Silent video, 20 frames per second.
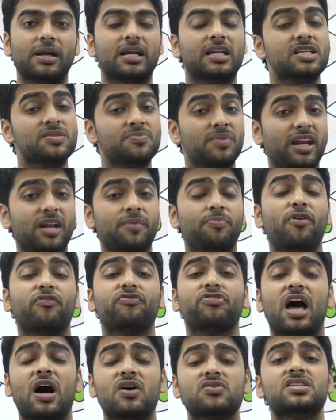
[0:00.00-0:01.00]
it is made up
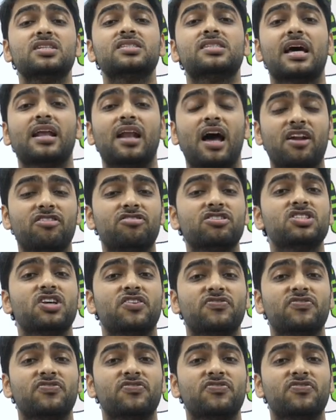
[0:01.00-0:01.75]
of thousands and hundreds